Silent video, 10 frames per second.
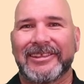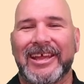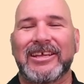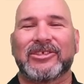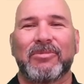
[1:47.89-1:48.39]

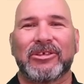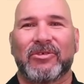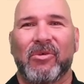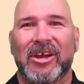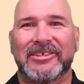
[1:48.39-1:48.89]
Thanks so much
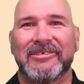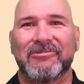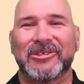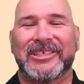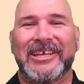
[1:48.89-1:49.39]
for watching.
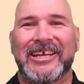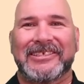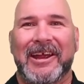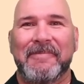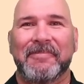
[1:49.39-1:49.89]
We'll see you next
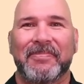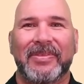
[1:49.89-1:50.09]
time.